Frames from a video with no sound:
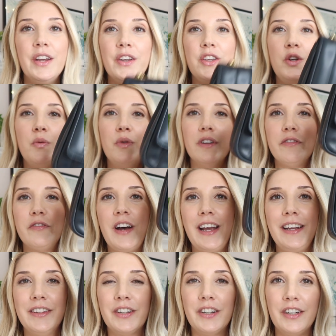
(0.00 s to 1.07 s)
You will
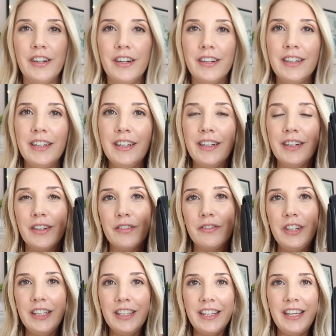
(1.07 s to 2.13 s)
find her
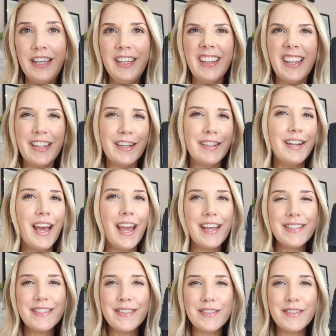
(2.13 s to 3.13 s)
really like a nice,